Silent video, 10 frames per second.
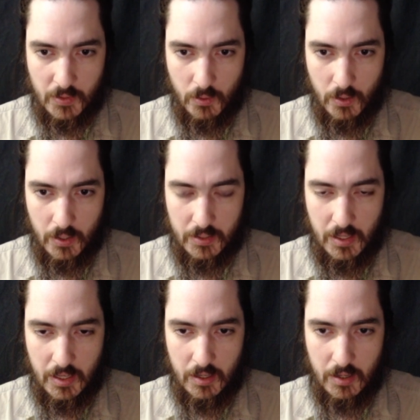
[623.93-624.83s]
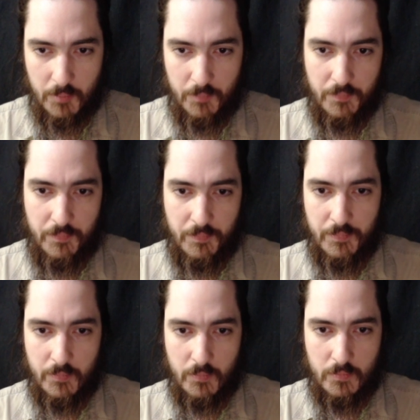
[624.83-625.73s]
All right.
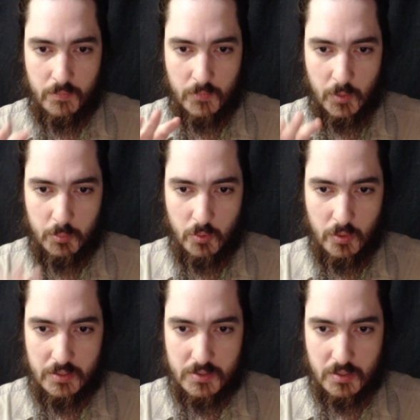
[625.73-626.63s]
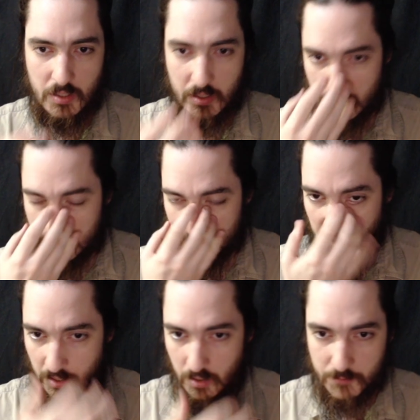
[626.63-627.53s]
Let me read this again because I
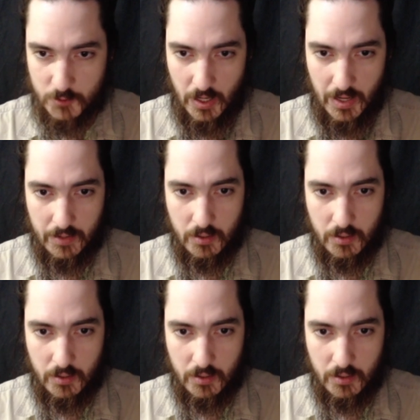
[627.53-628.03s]
got off track.